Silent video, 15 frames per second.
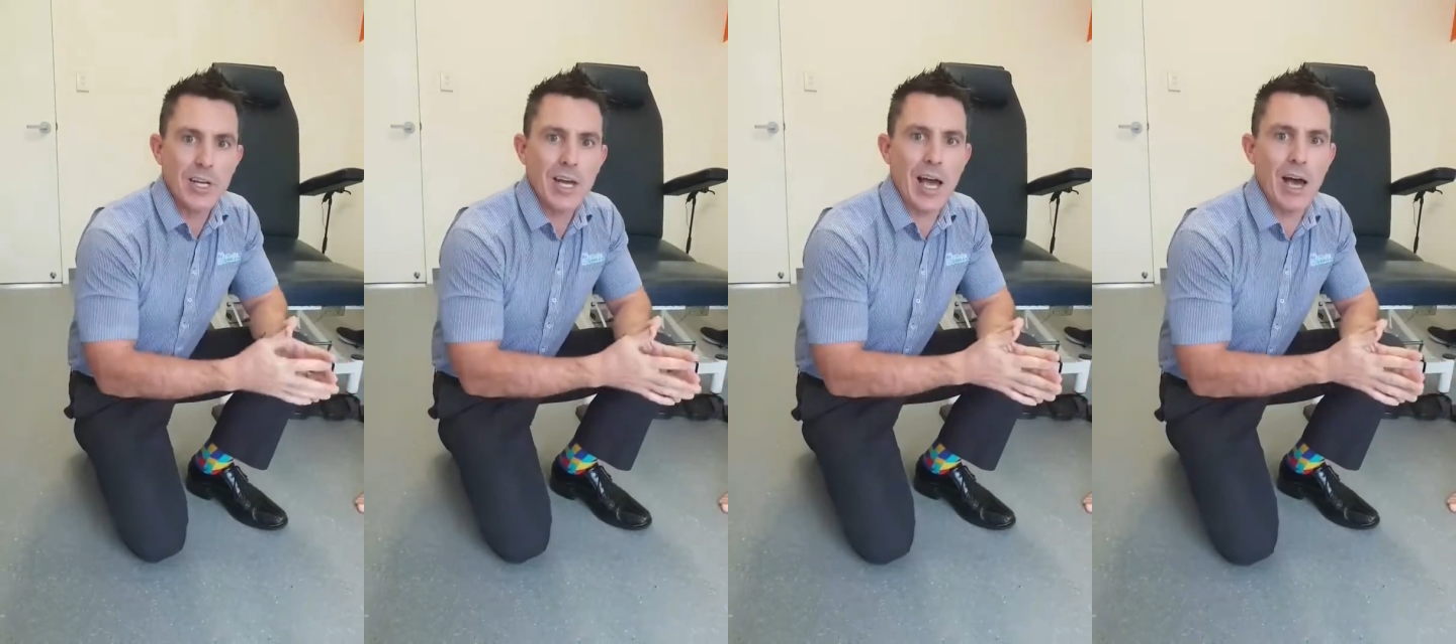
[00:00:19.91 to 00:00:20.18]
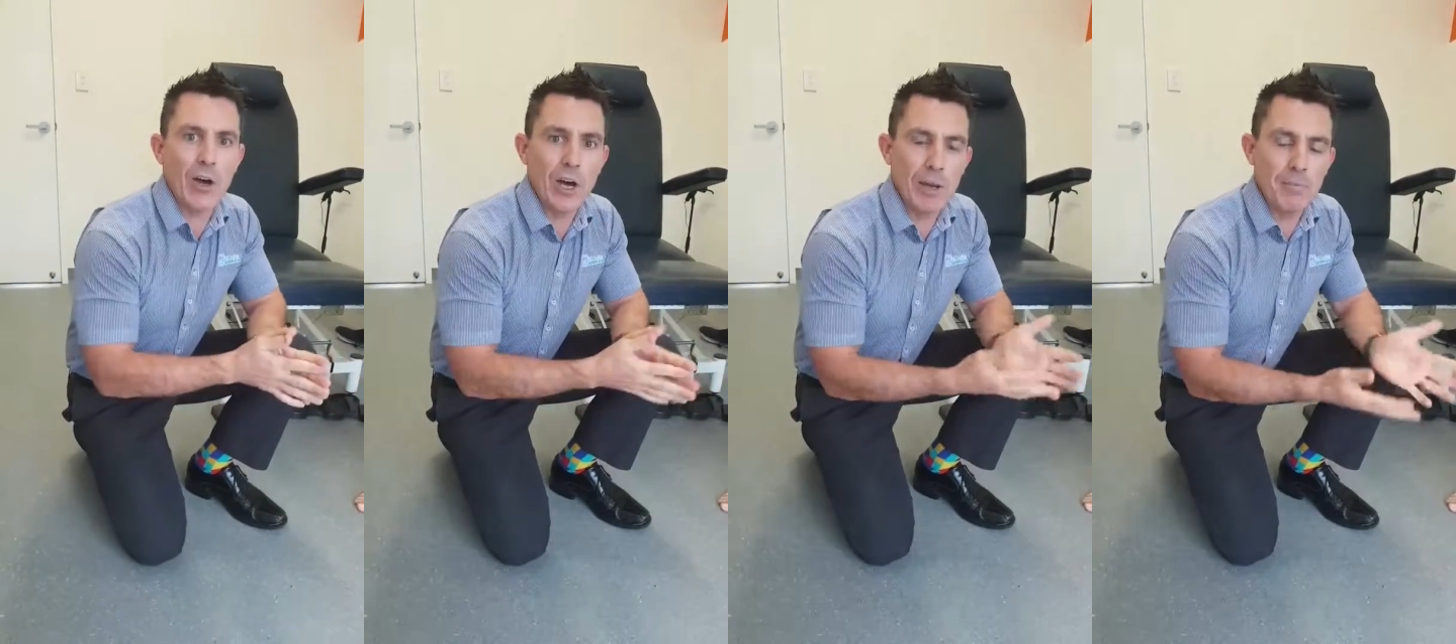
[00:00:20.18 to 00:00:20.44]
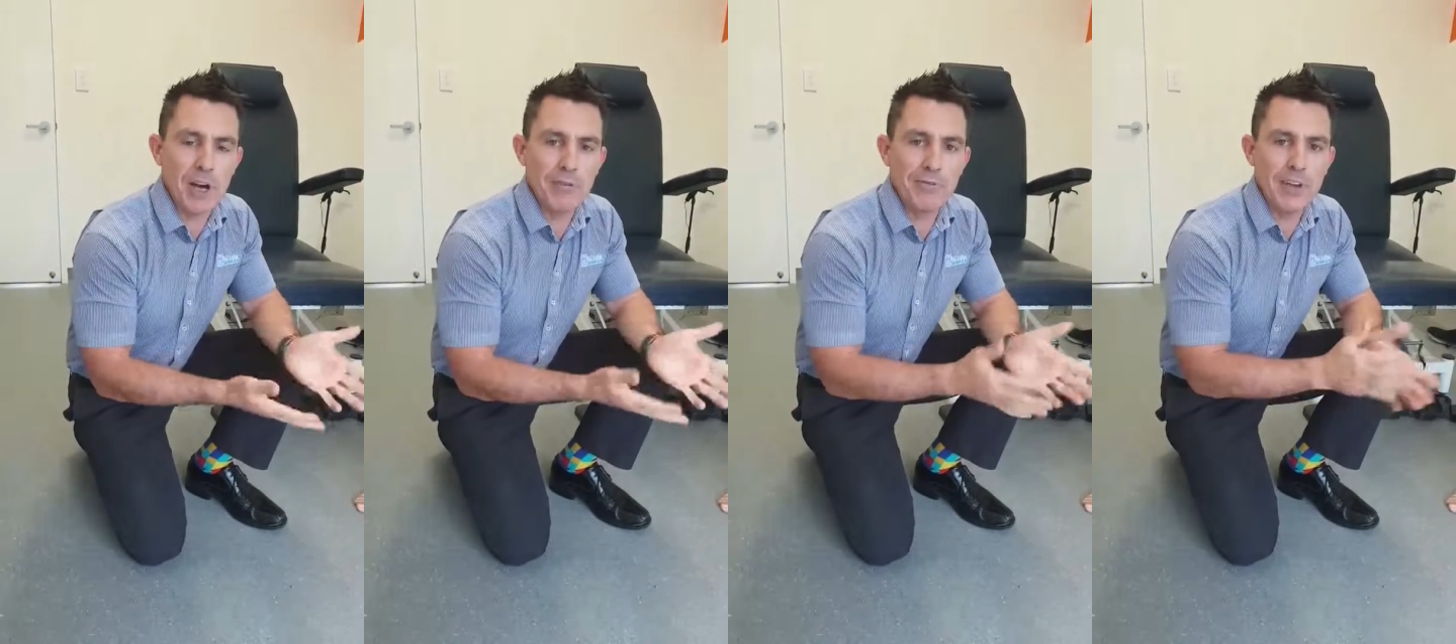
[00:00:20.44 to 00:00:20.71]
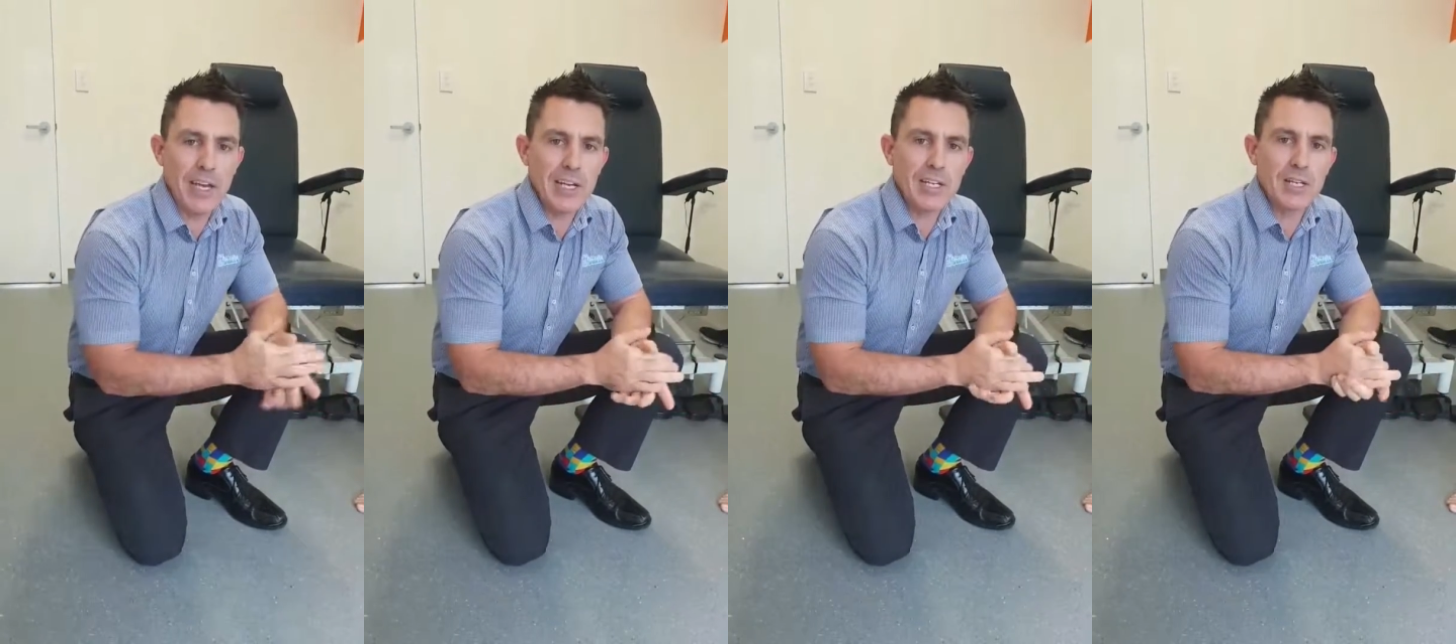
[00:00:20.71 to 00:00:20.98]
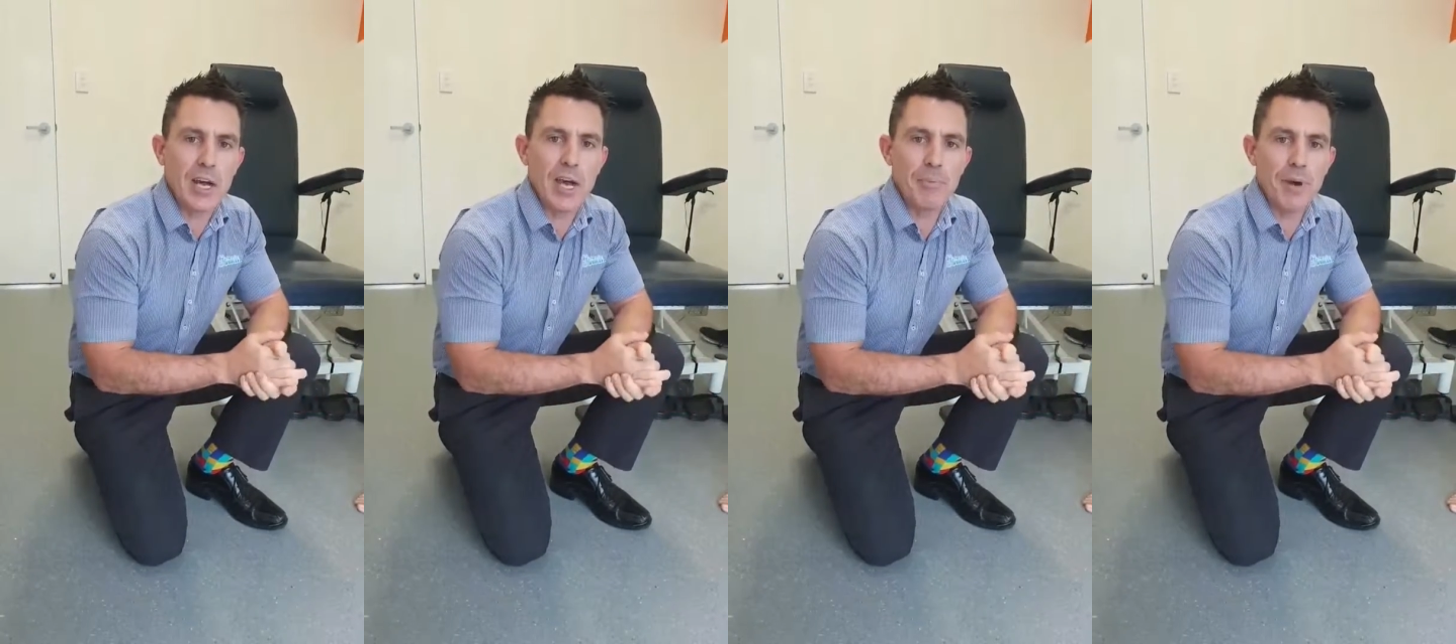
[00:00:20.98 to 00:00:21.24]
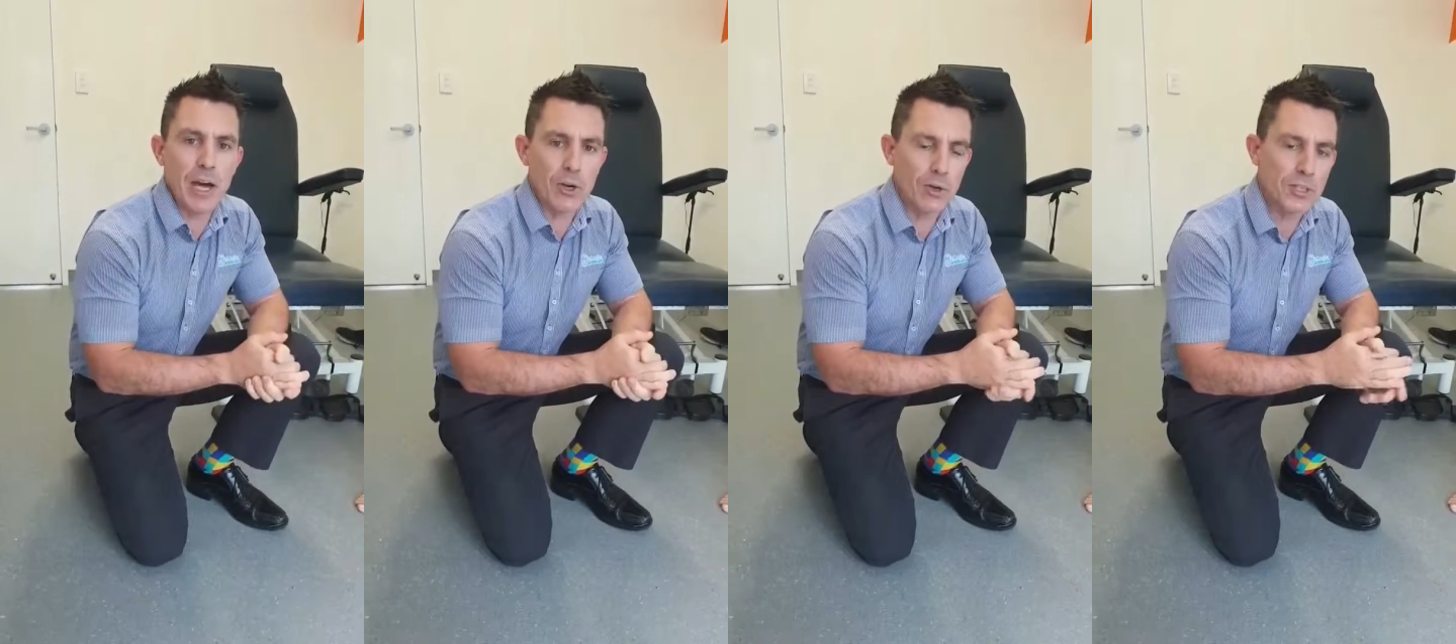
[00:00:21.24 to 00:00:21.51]
and my feet,
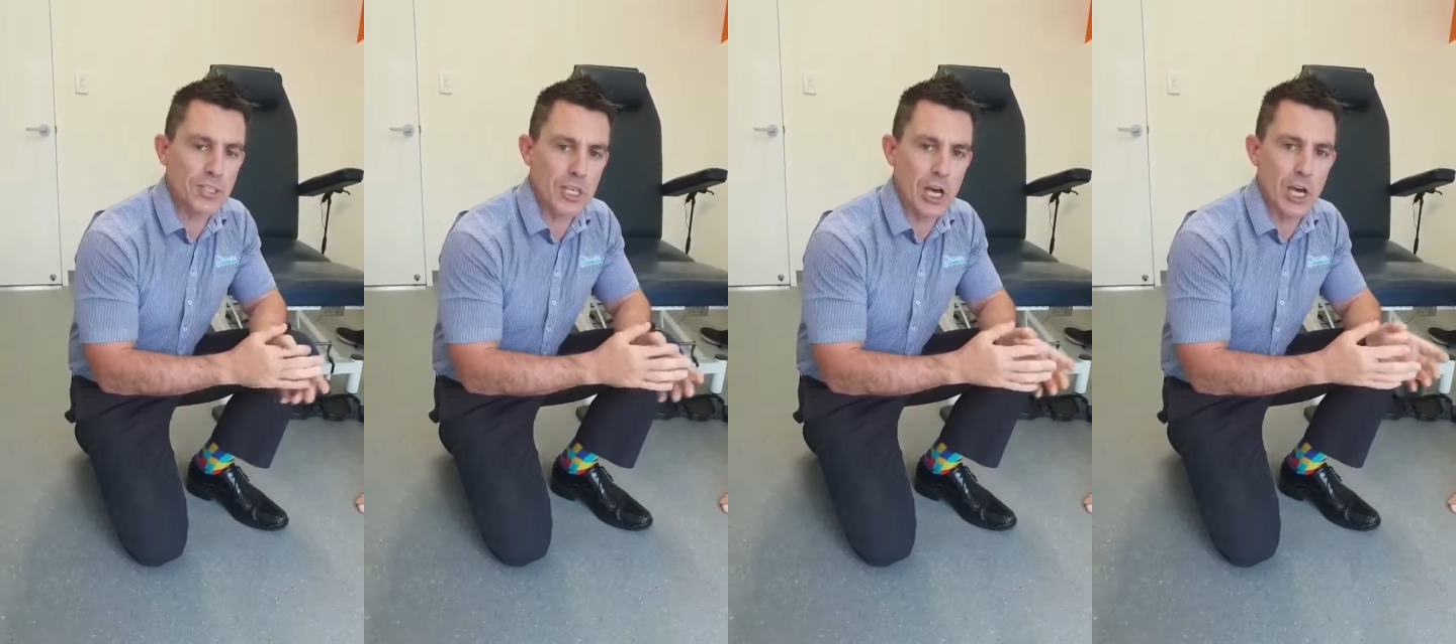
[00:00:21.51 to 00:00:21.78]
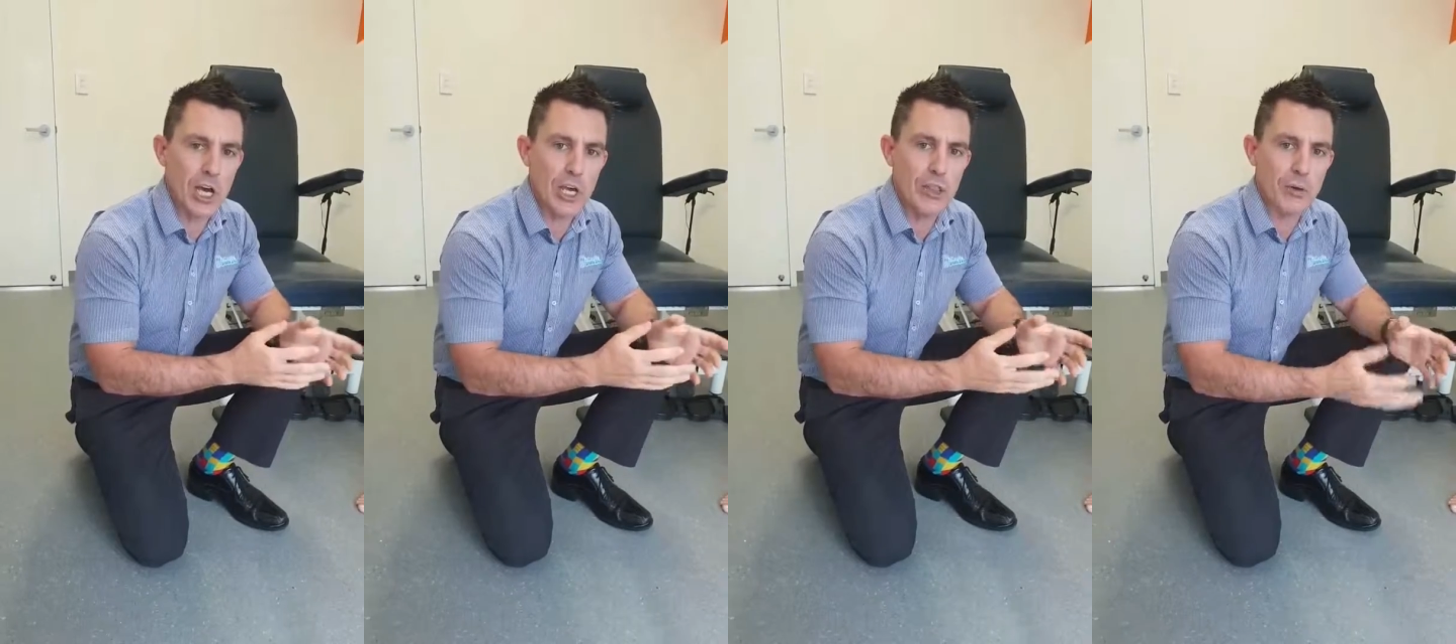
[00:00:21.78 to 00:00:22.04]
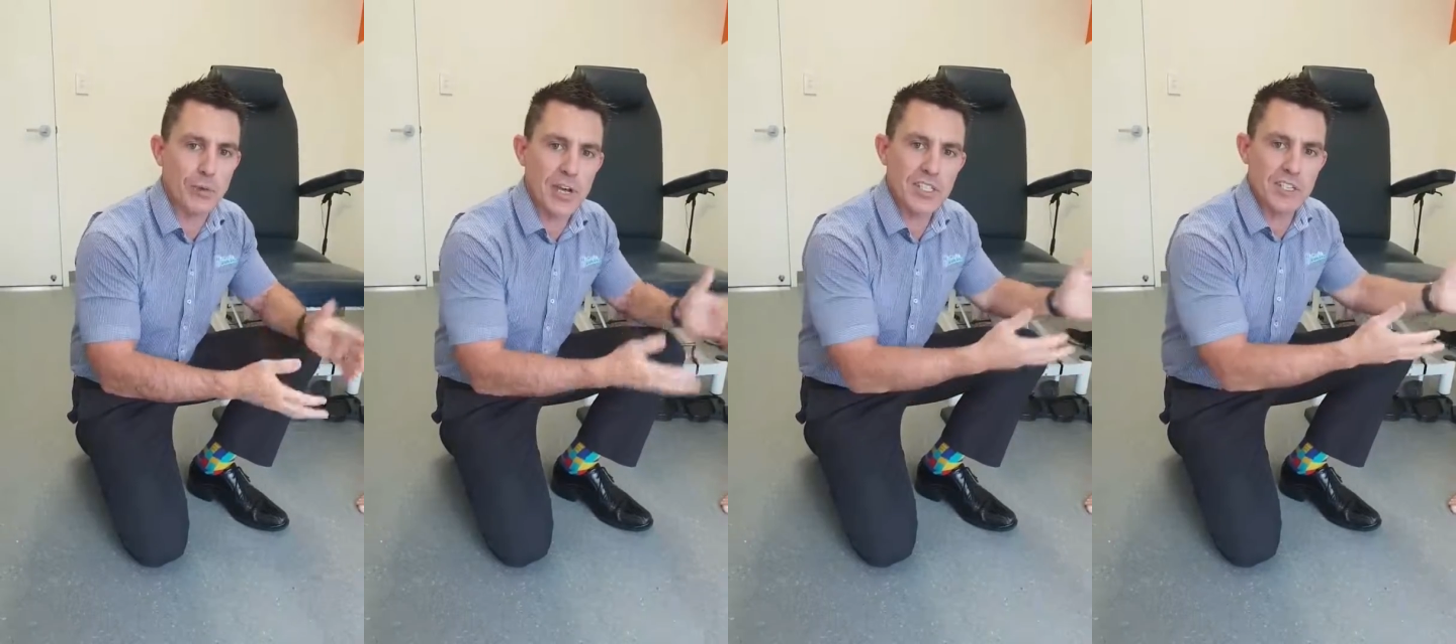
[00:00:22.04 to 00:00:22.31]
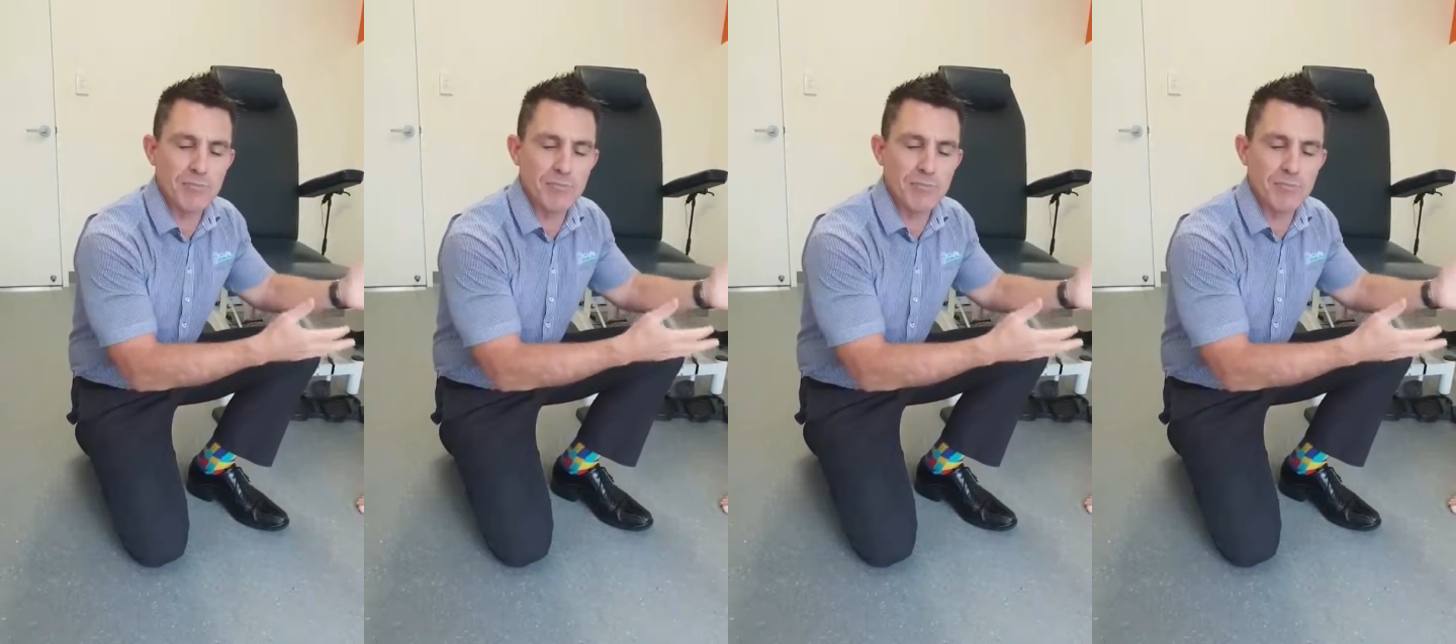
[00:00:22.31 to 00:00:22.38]
but also the rest